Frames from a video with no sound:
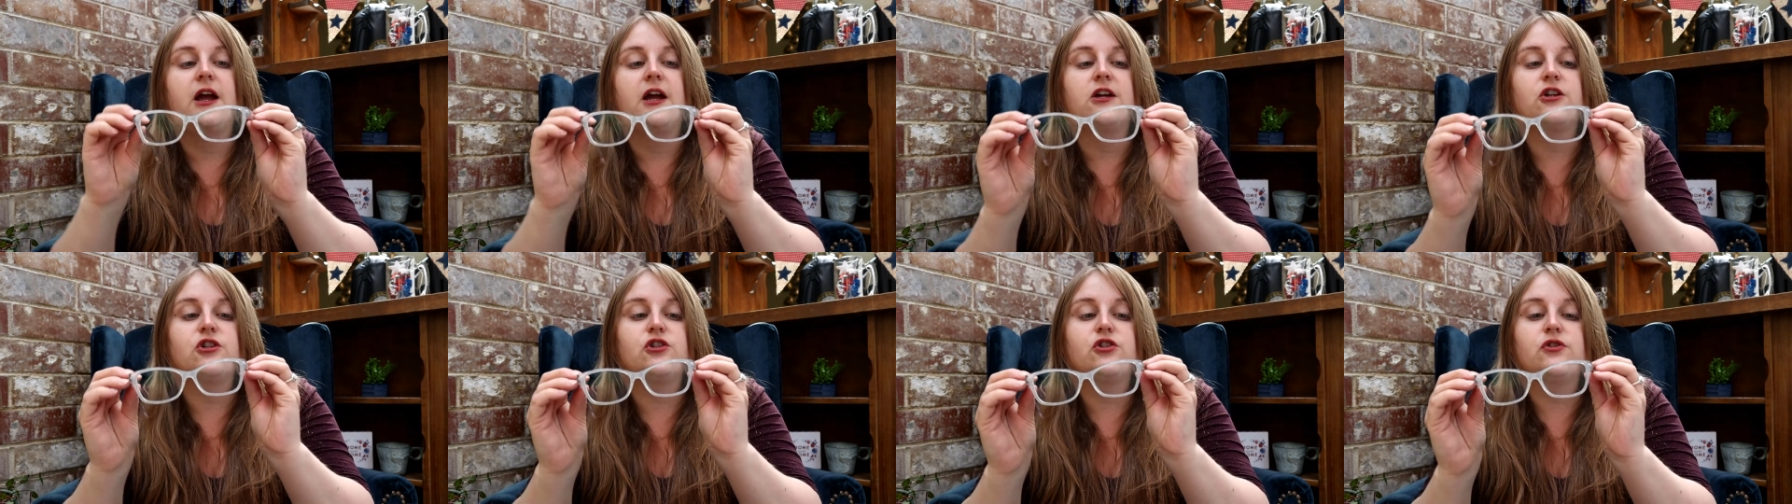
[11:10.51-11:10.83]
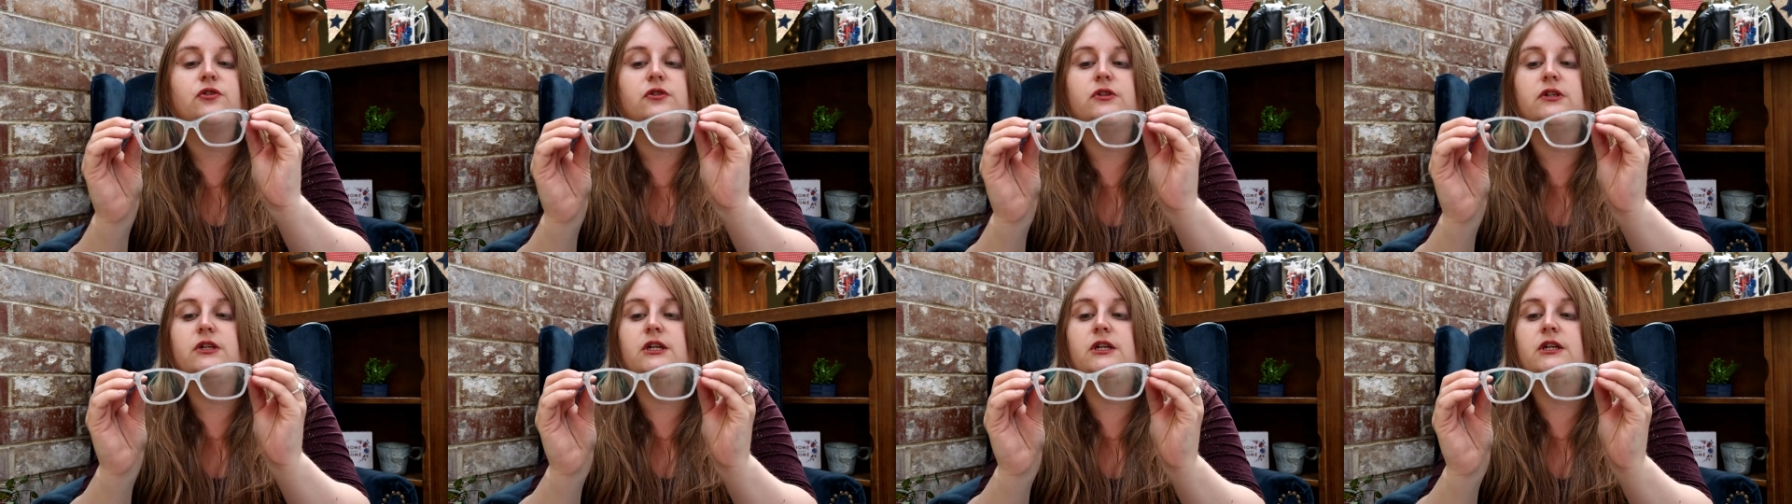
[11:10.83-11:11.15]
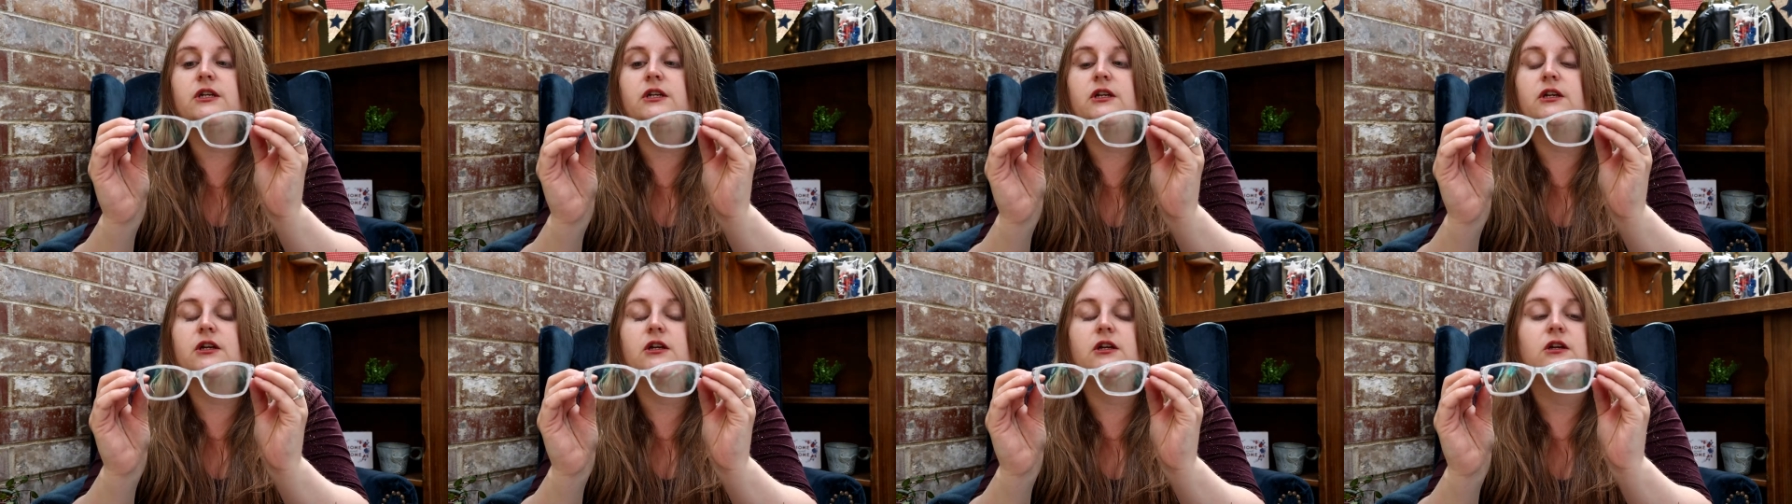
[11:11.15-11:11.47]

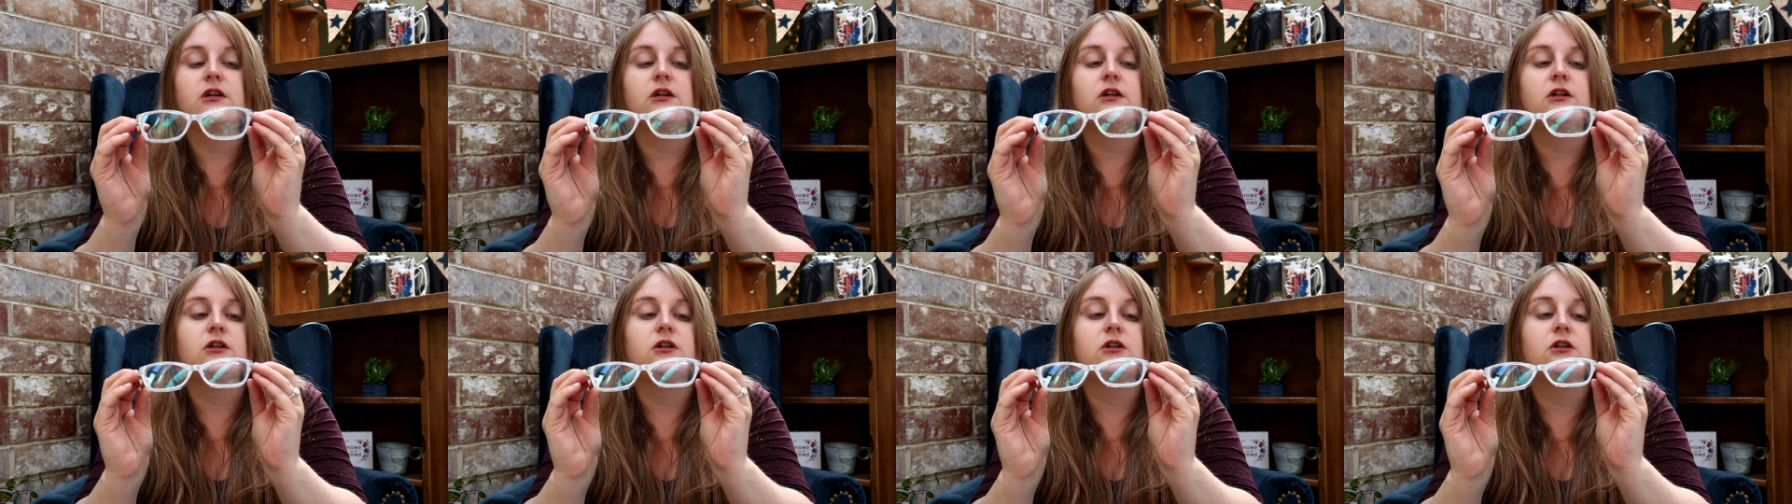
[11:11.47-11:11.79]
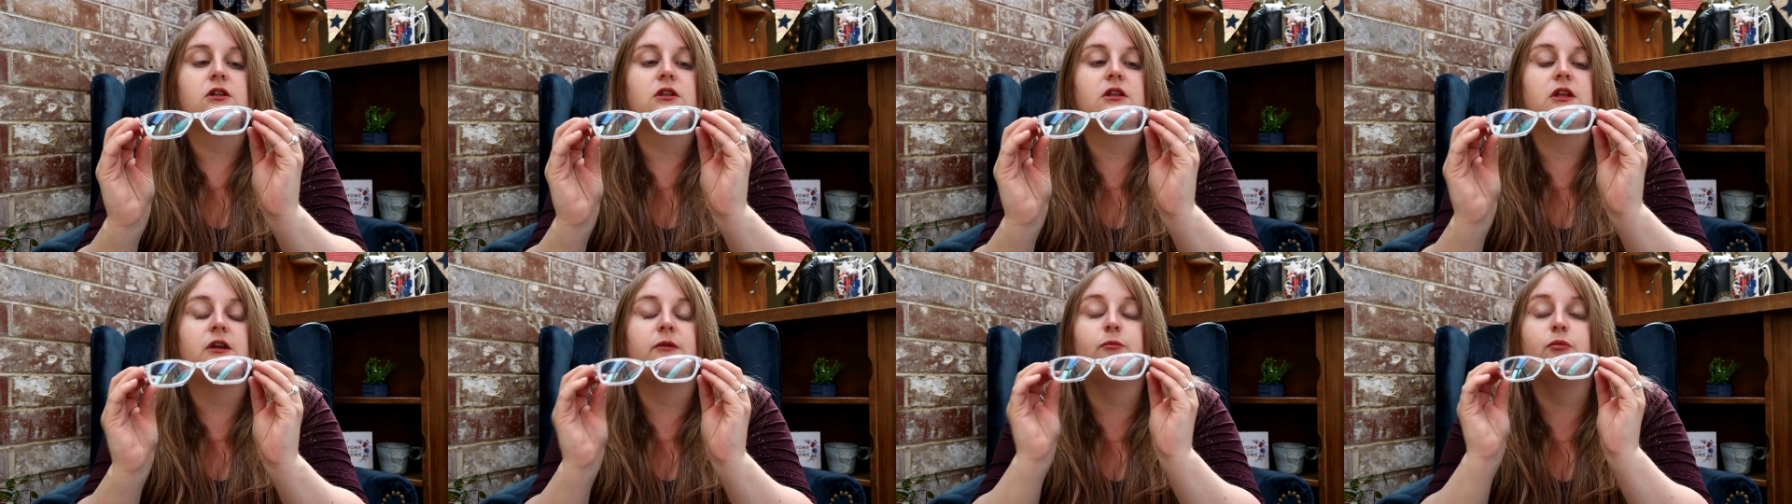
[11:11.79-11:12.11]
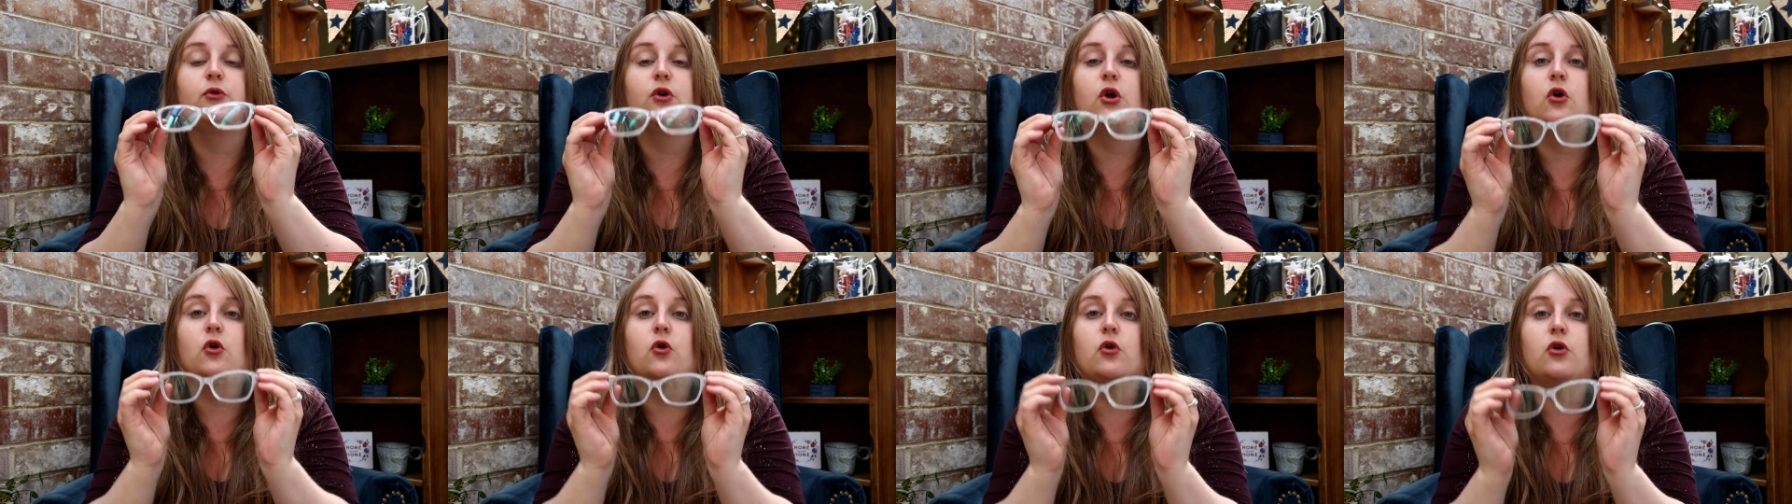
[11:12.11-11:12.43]
actually, they
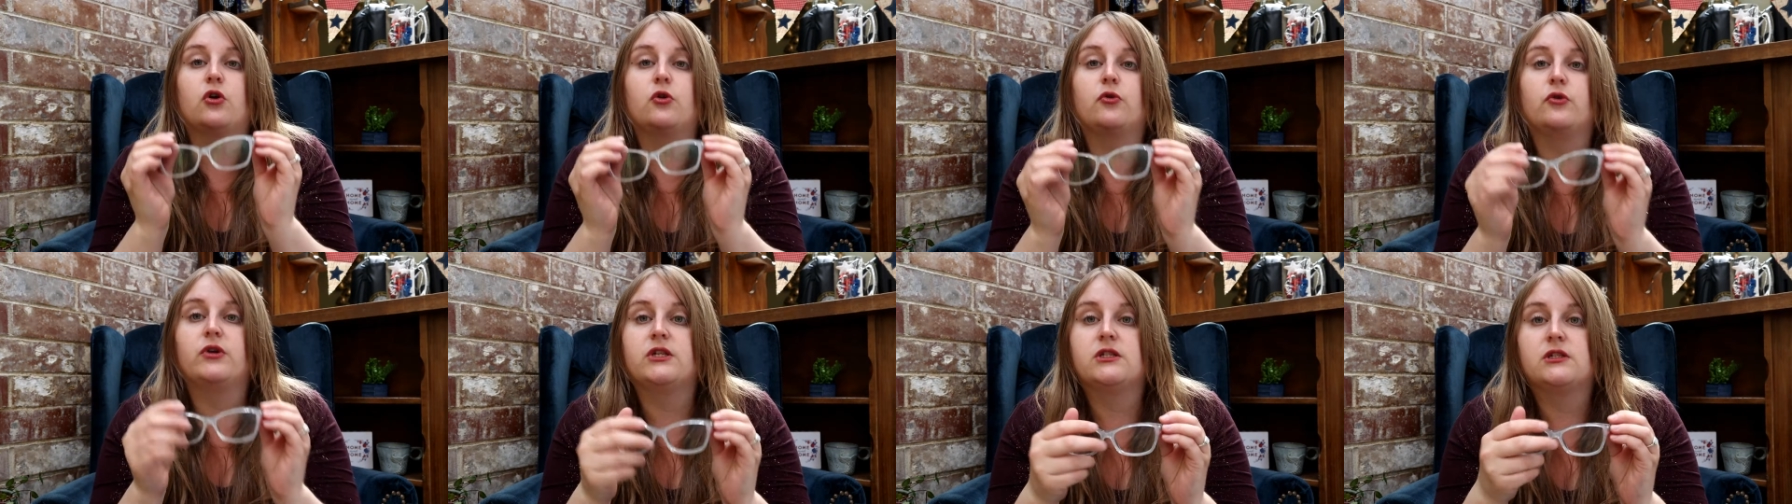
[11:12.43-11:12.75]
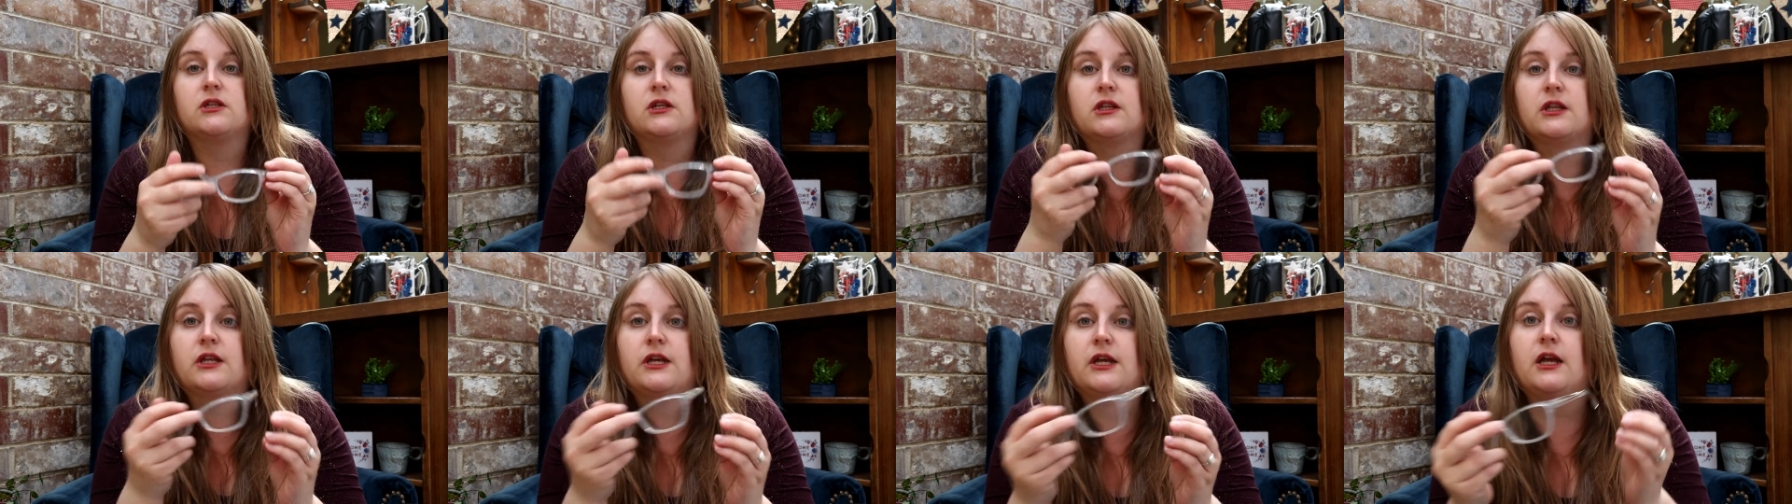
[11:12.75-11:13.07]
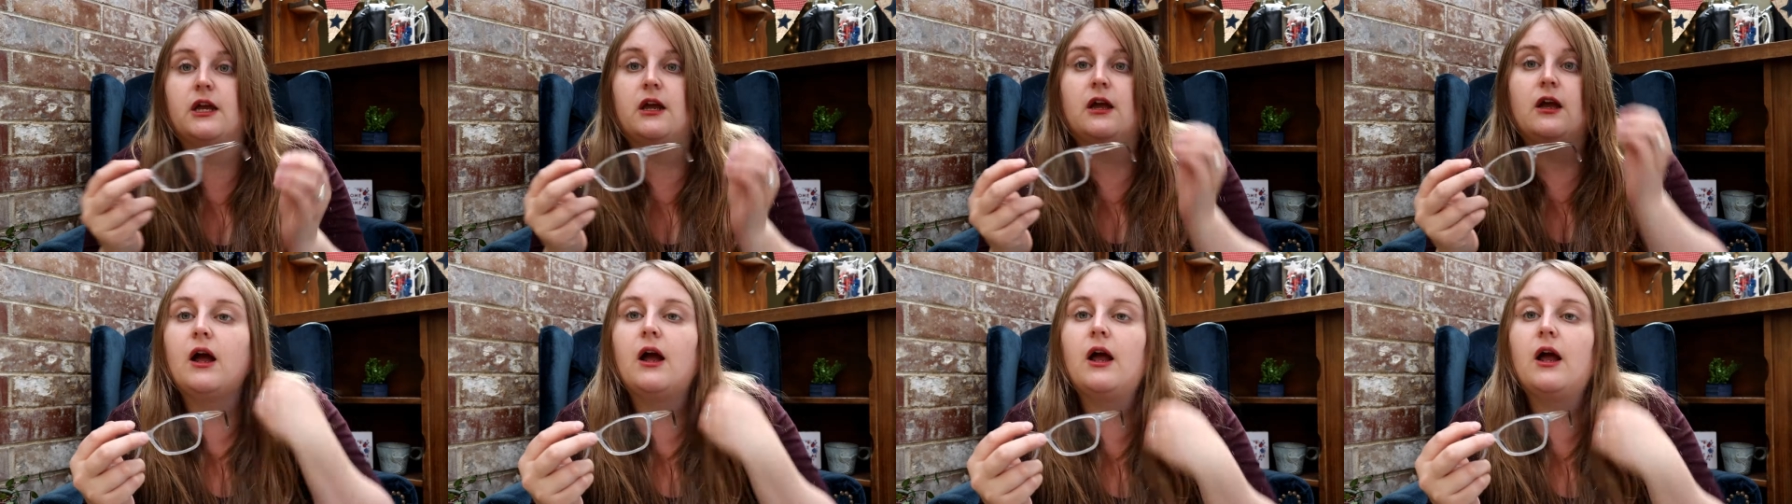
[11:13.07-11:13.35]
broke recently.